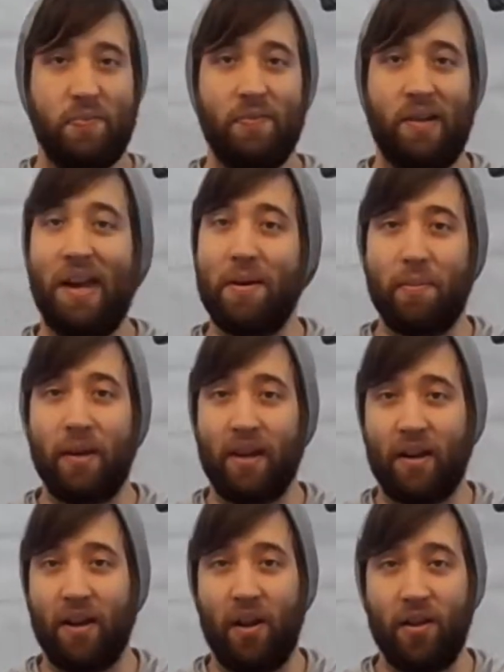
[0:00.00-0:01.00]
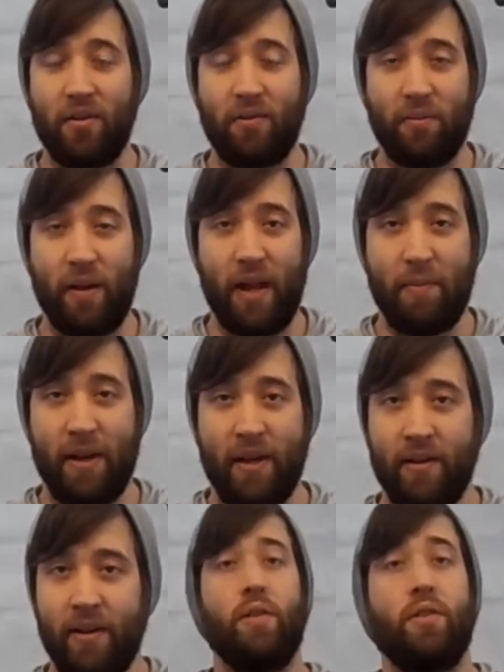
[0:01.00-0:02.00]
kind of pick a color for Batman.
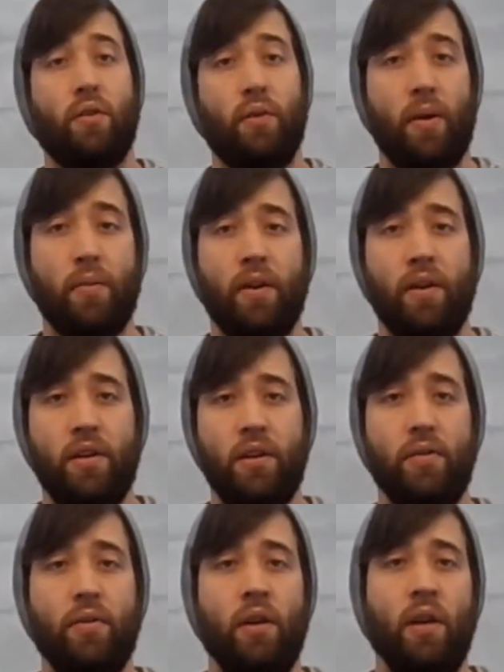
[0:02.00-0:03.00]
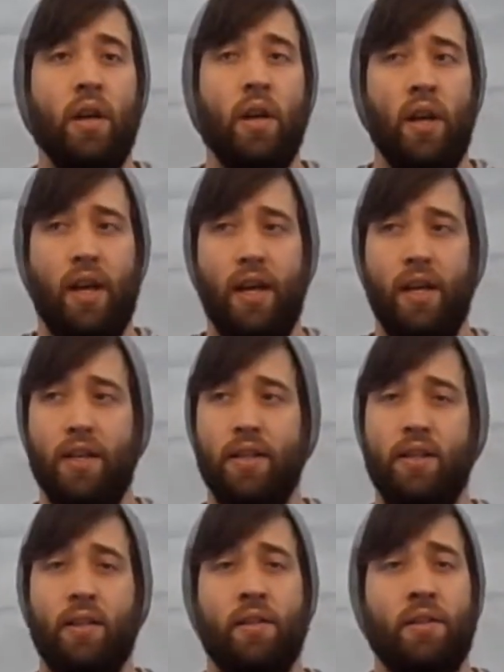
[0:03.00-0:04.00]
So what I'm going to do
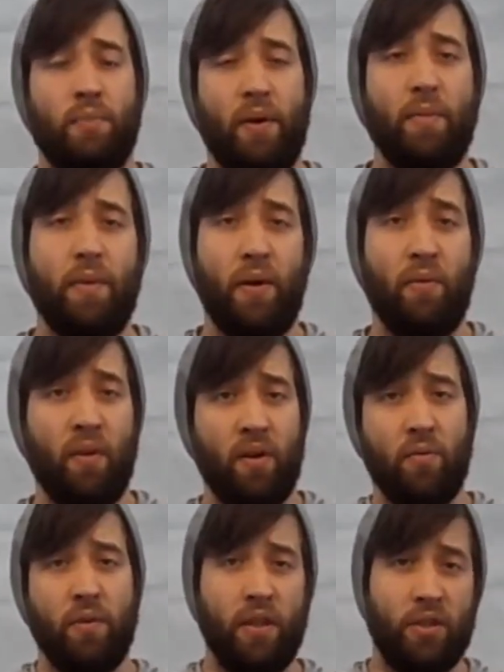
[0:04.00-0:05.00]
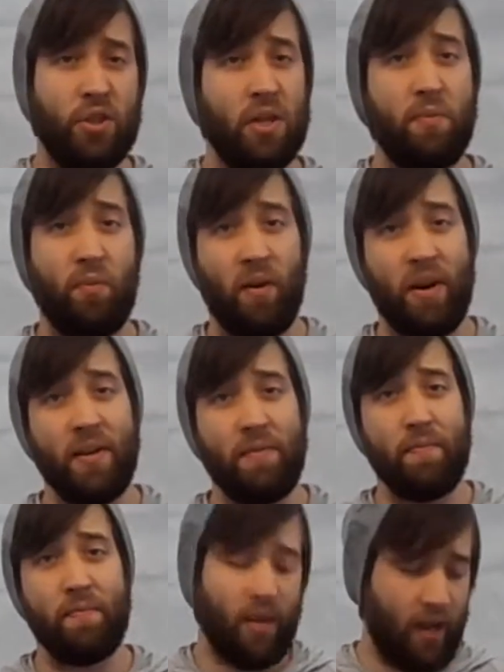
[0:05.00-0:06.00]
is spray paint one with the cheap white
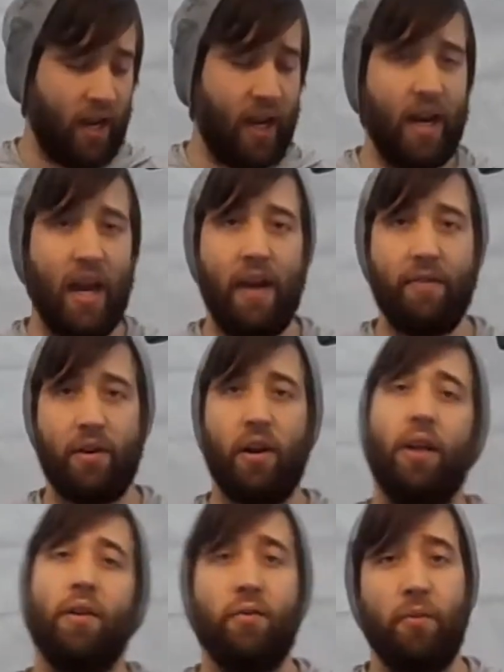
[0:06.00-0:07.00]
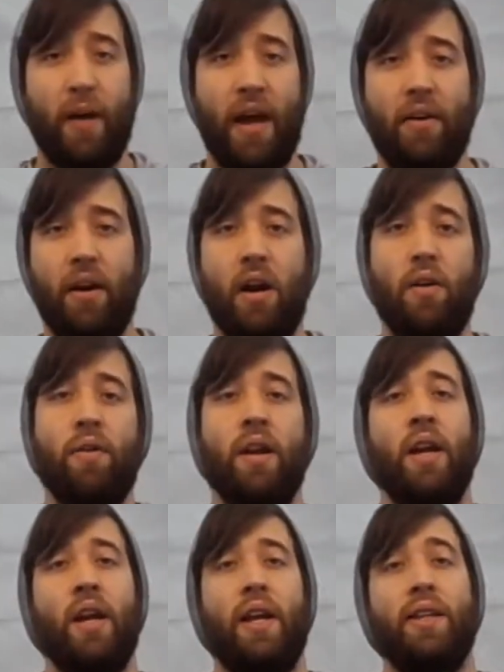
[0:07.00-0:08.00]
and have a colorful background,
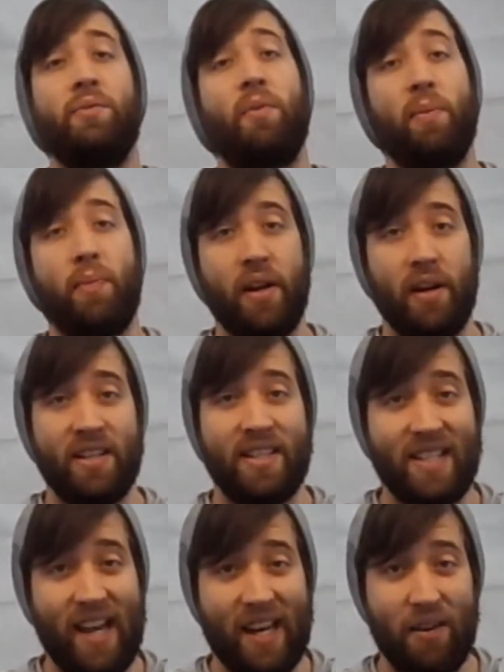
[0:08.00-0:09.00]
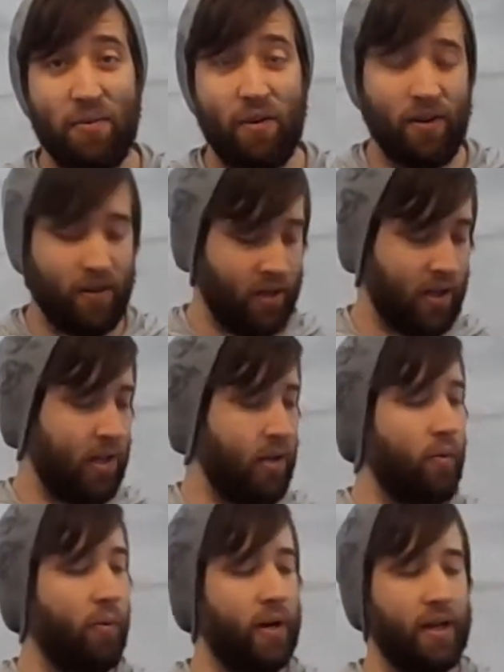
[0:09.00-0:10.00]
and spray paint a second one
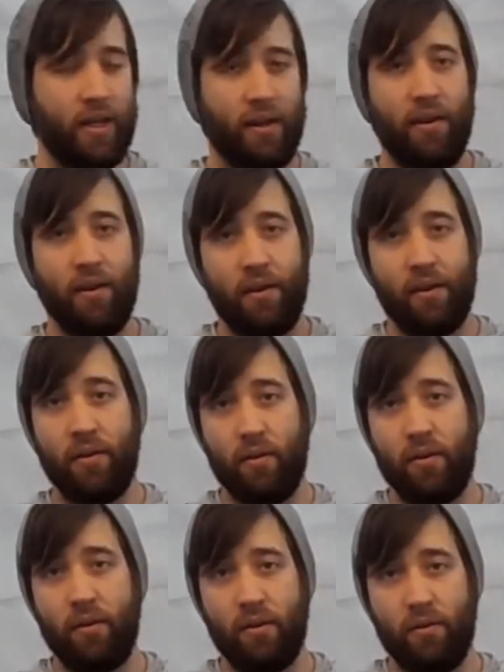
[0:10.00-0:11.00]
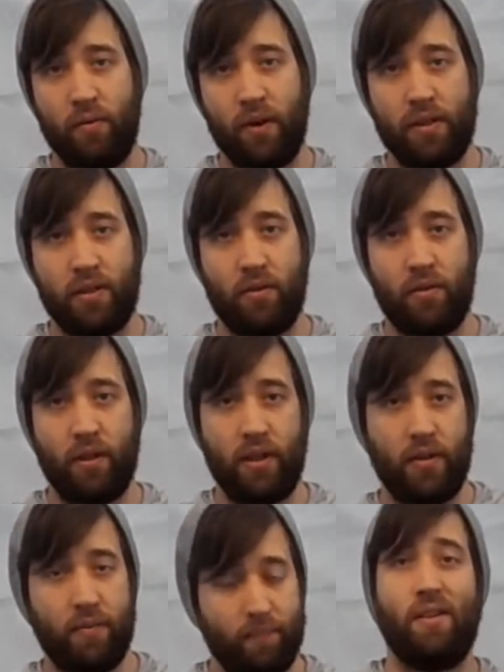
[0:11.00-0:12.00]
with
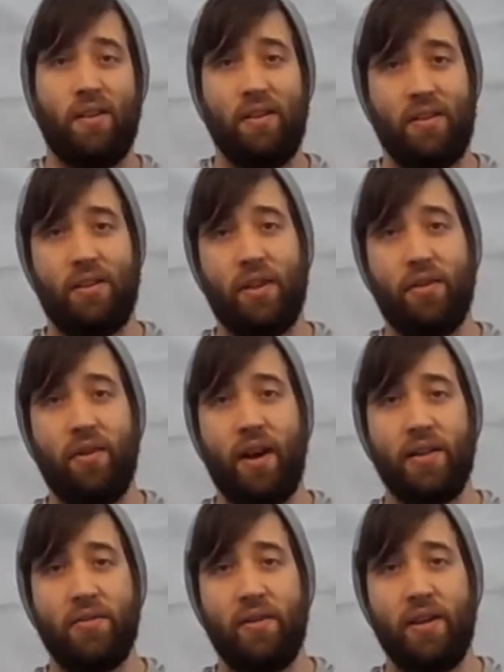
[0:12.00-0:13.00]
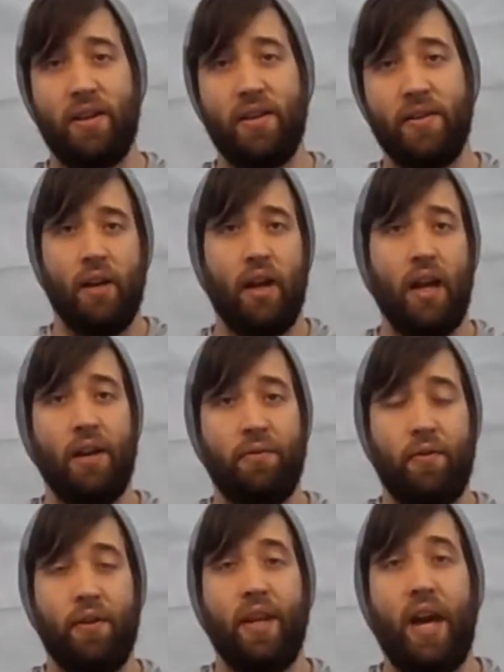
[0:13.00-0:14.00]
Rust-Oleum Sunrise Red. And
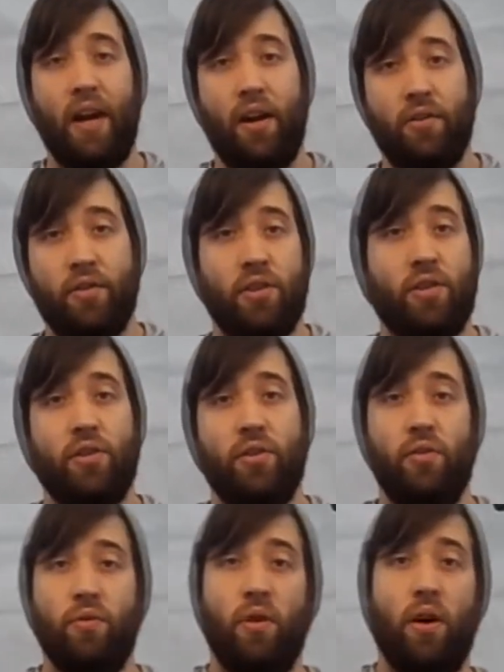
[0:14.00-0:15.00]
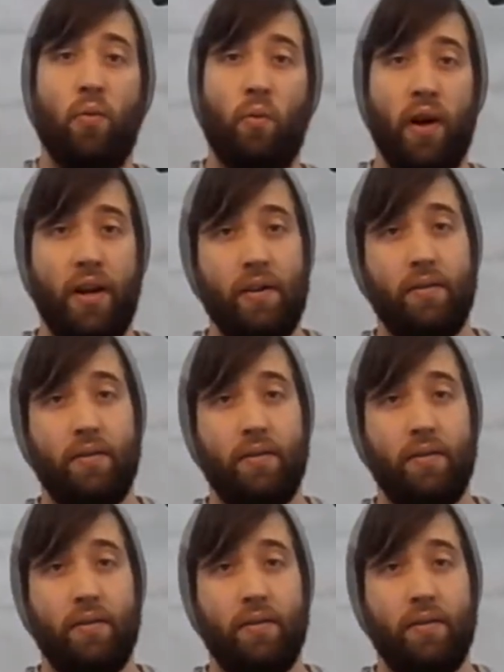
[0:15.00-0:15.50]
for that I'll just do a